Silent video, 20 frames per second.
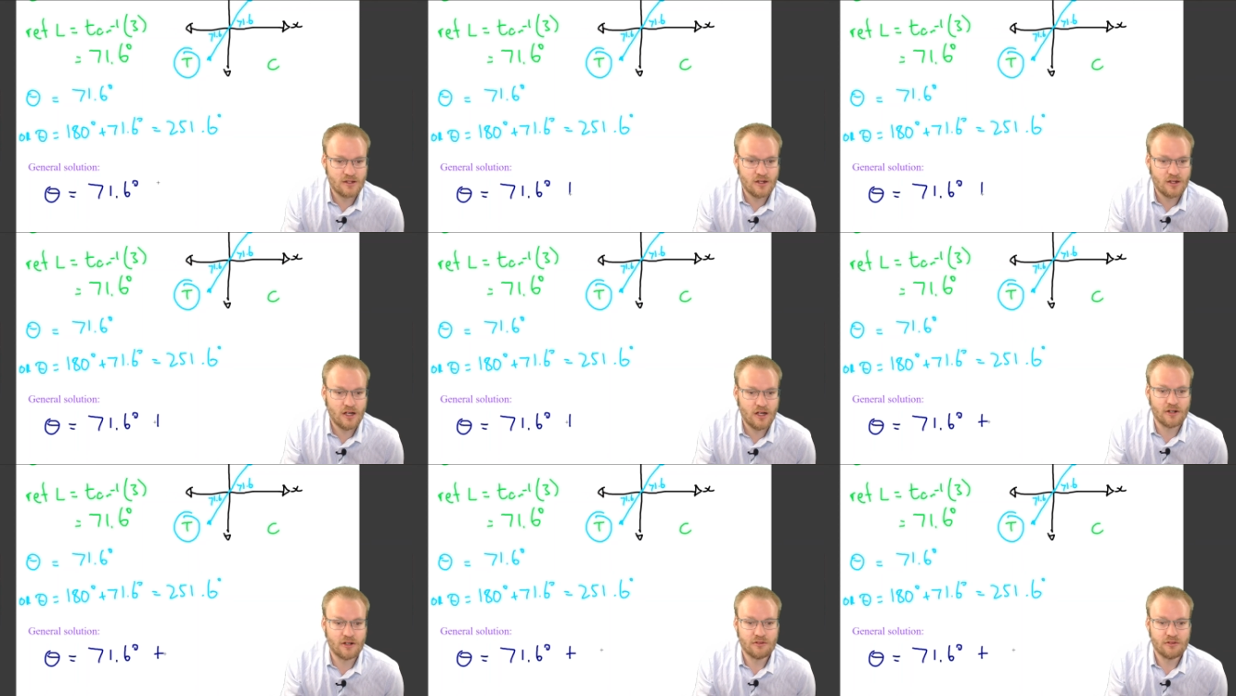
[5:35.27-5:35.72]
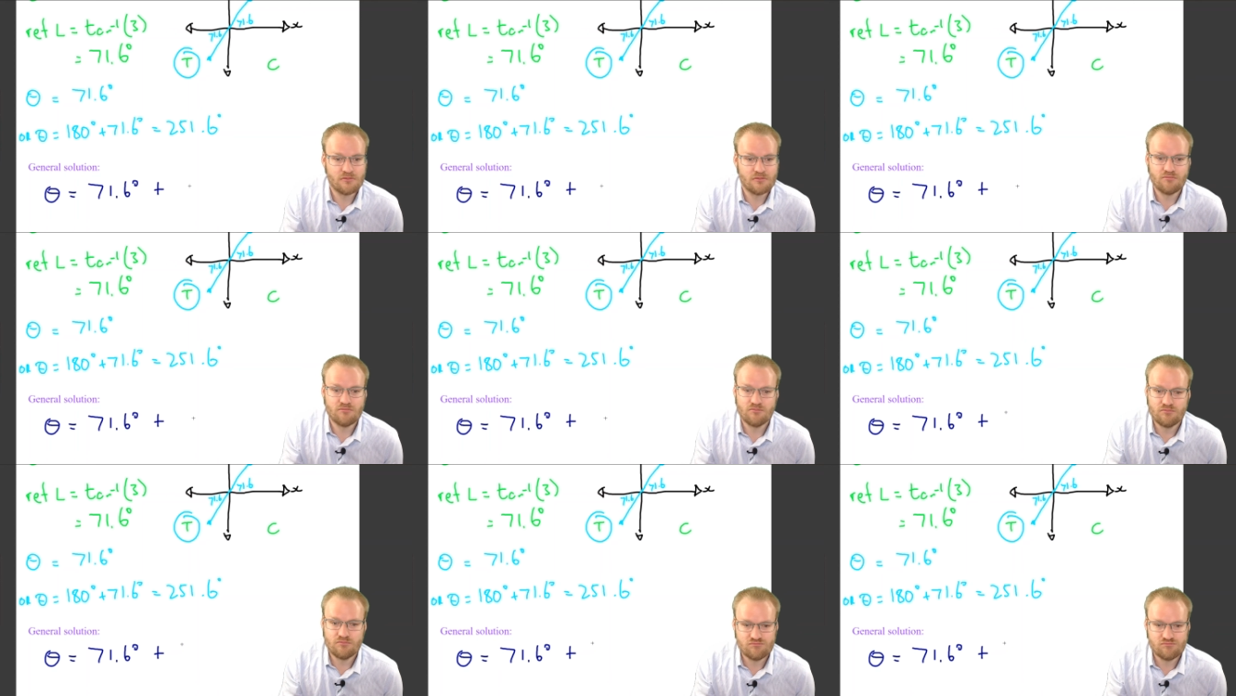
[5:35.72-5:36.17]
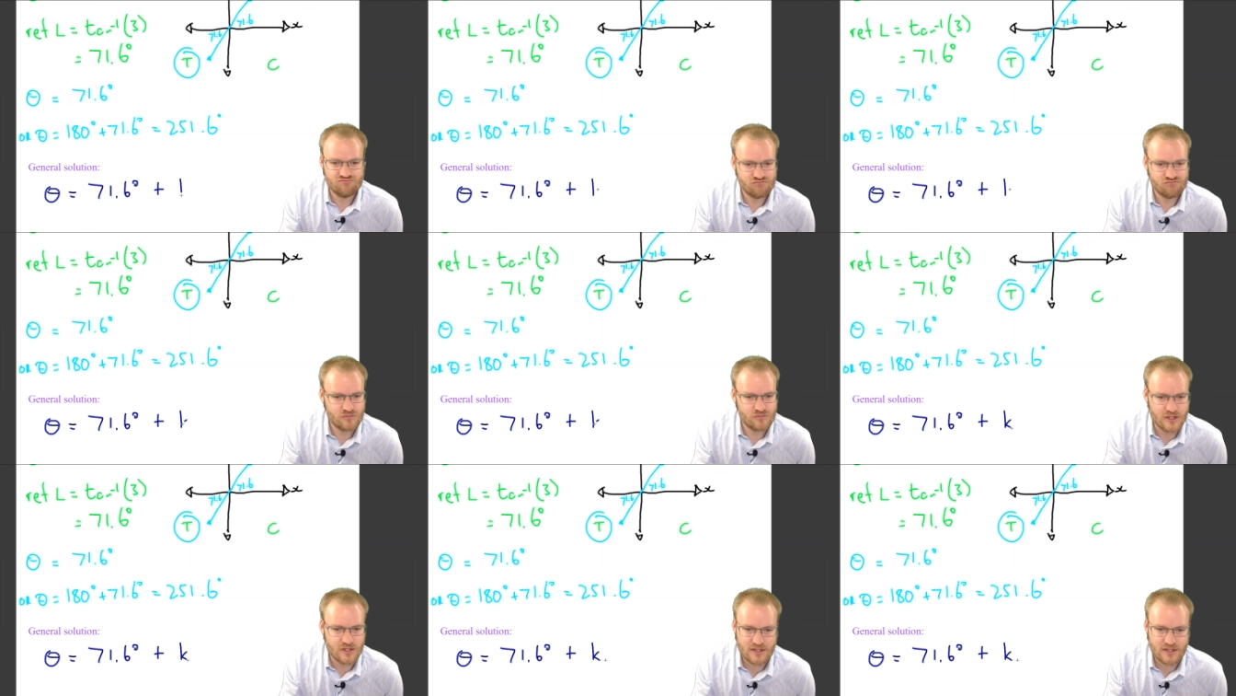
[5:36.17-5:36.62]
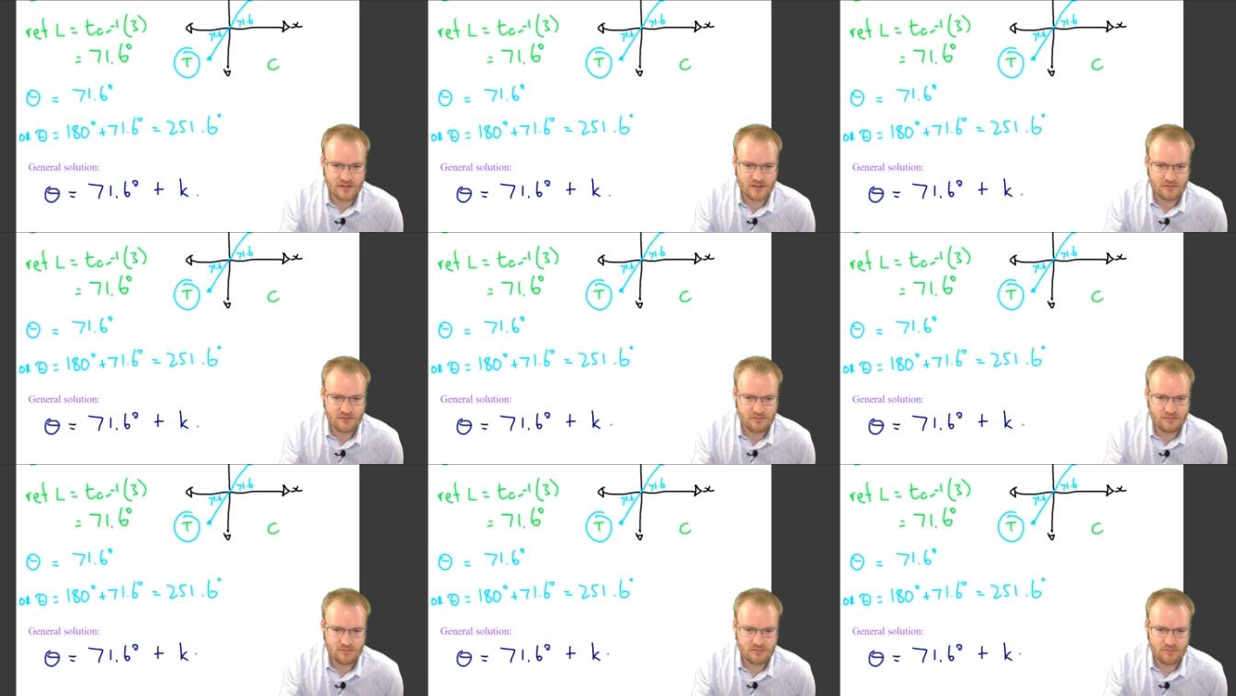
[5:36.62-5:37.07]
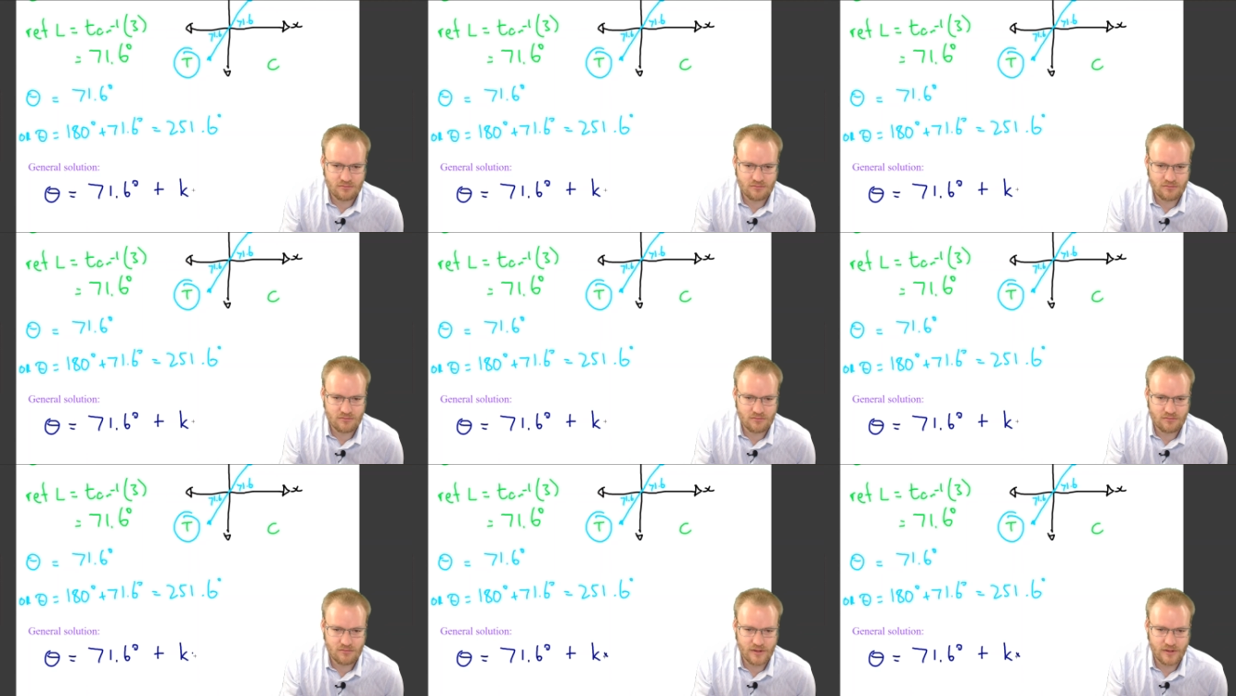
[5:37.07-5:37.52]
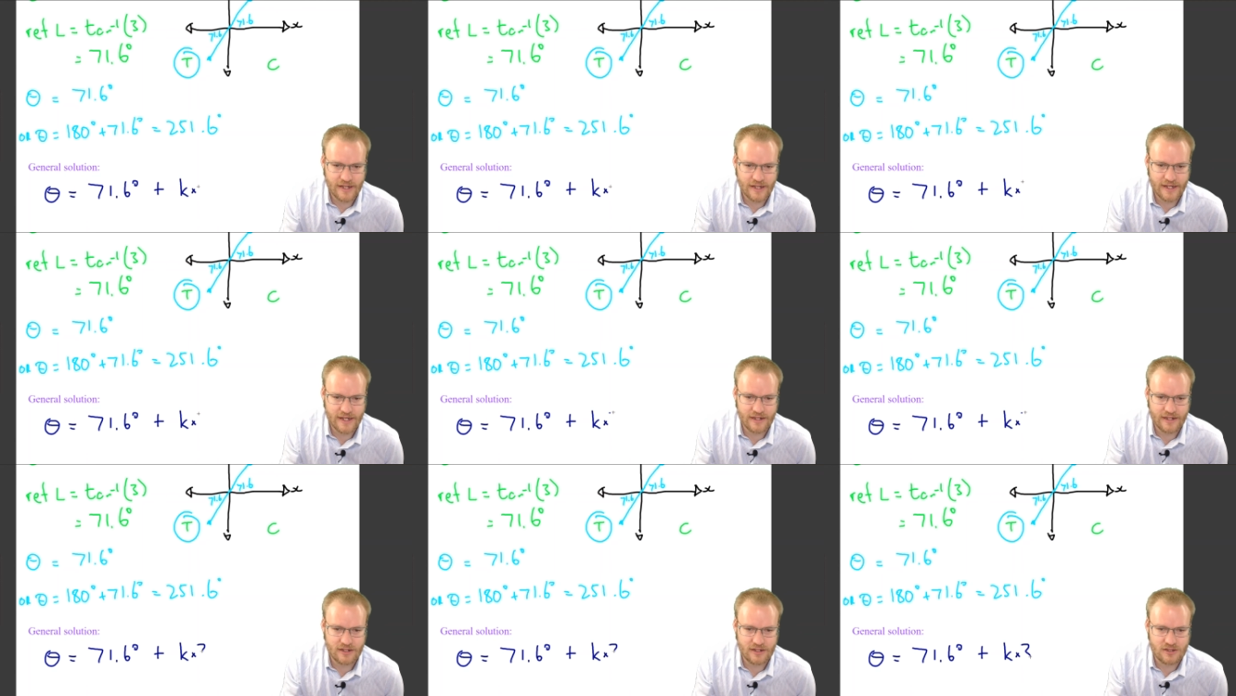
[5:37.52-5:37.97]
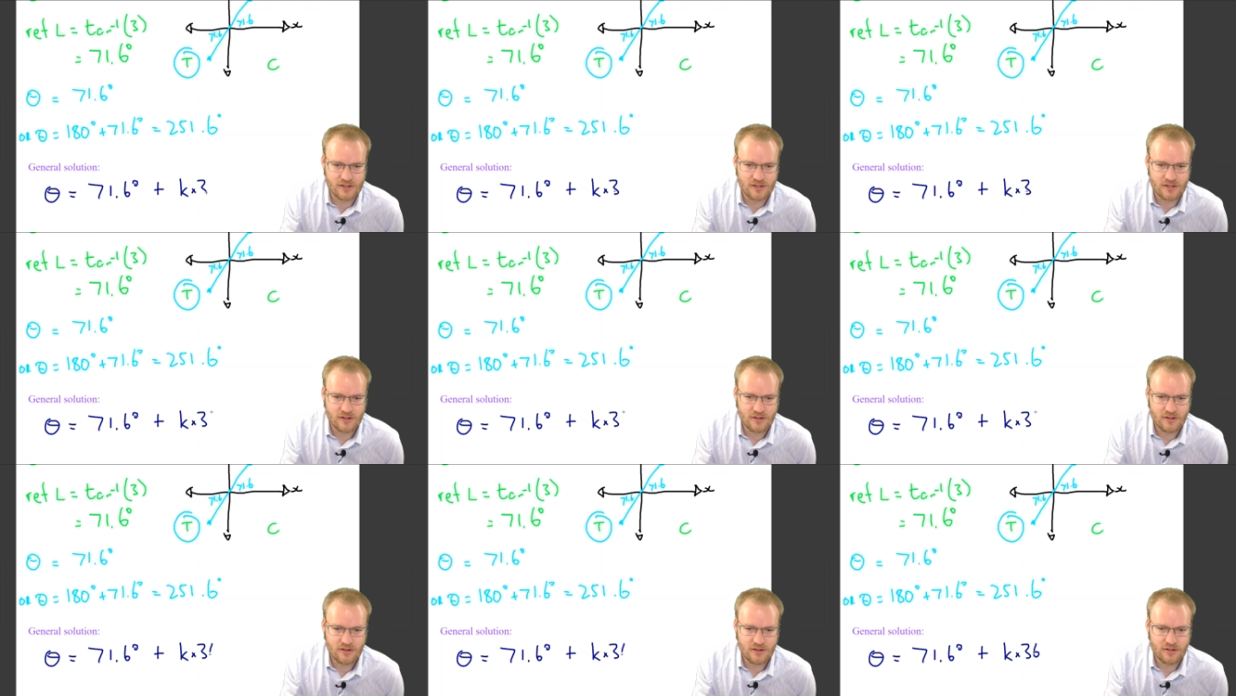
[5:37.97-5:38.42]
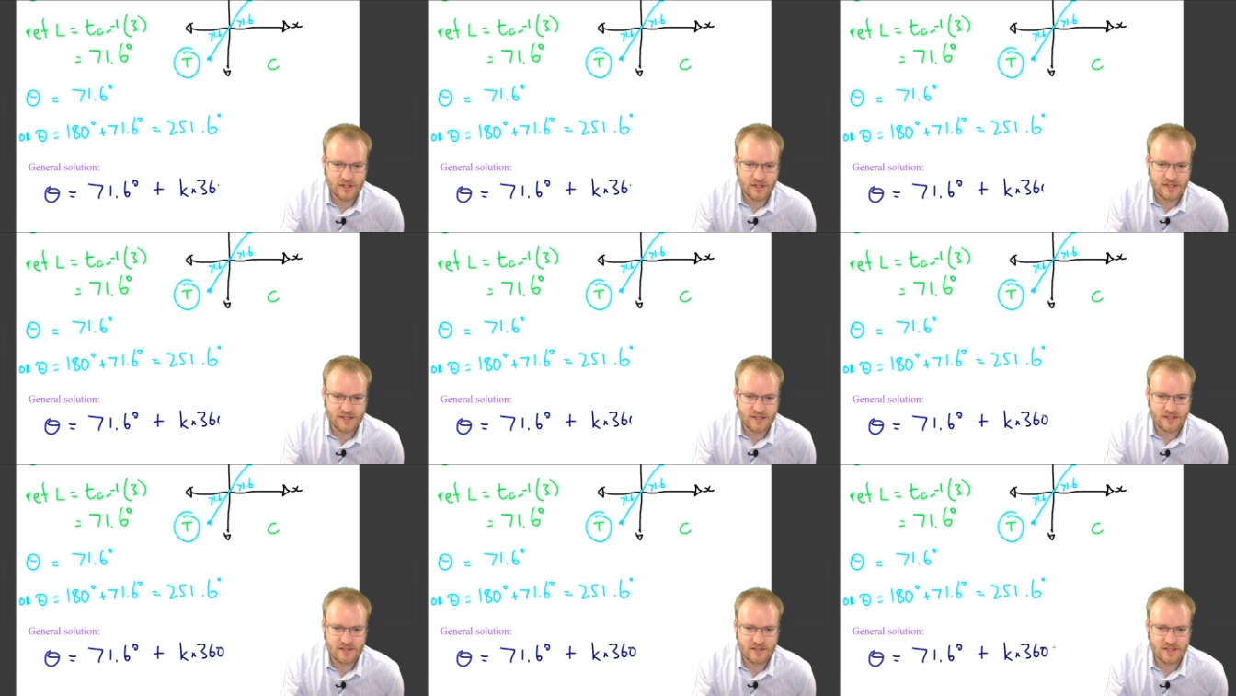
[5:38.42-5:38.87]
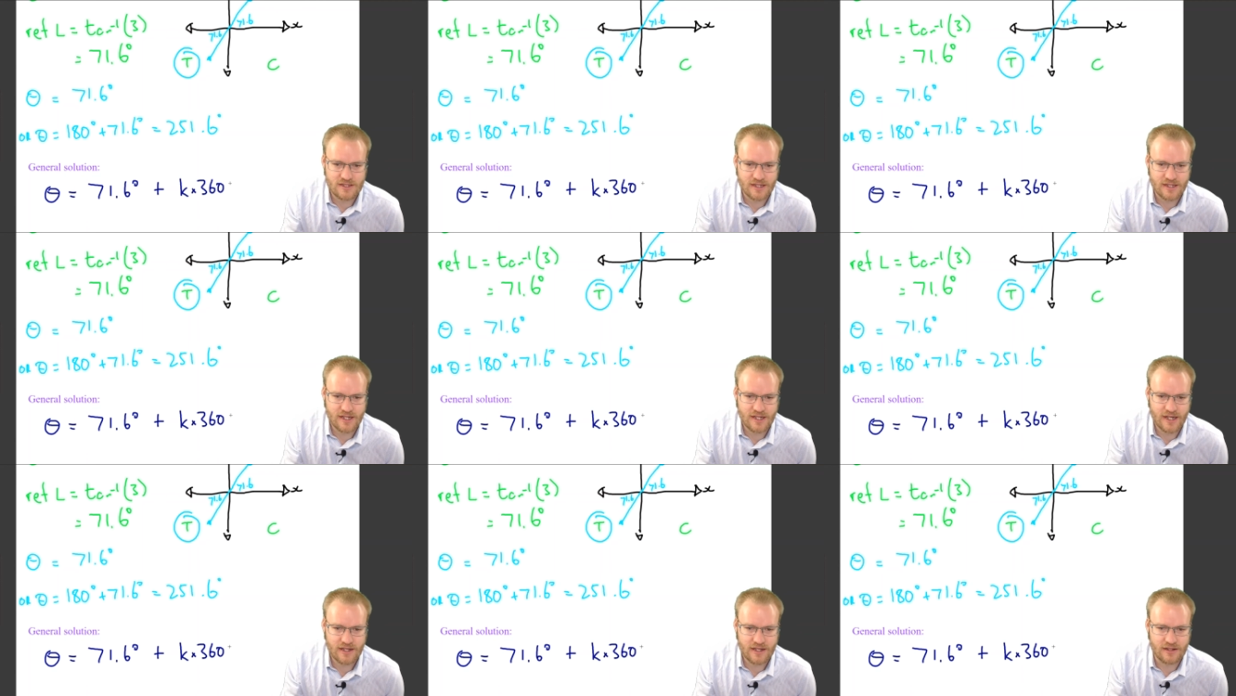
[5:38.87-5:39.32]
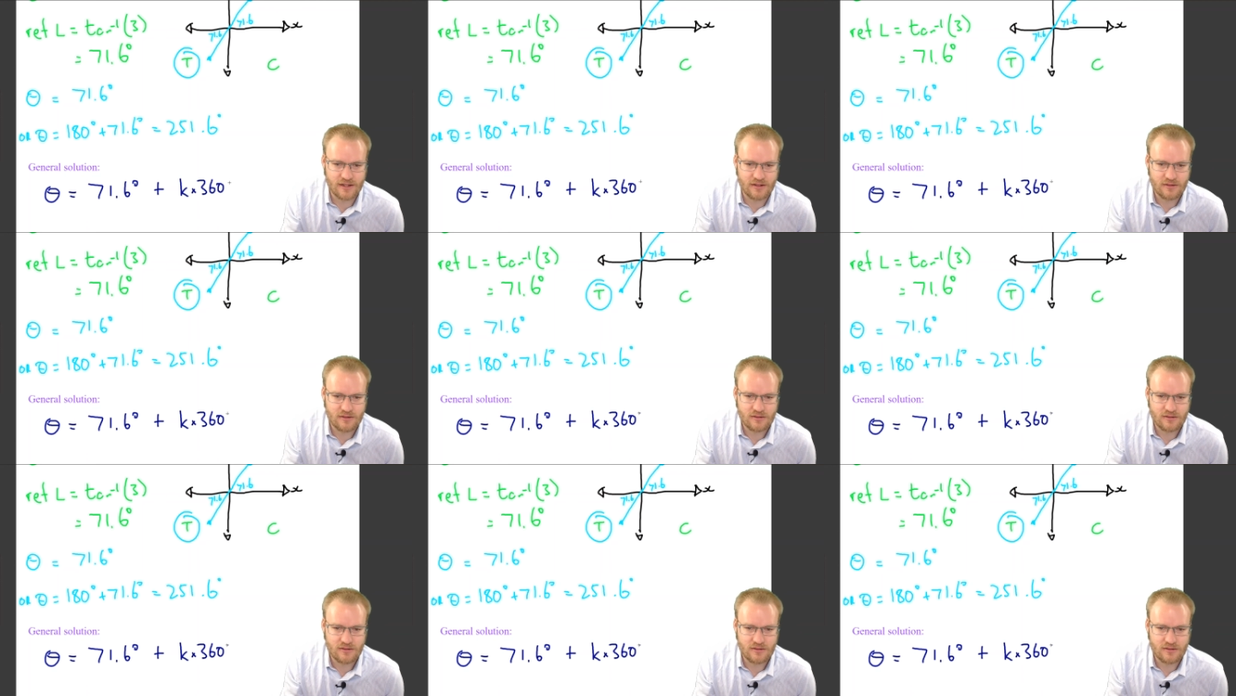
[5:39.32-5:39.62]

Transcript: Oh, just add 360k.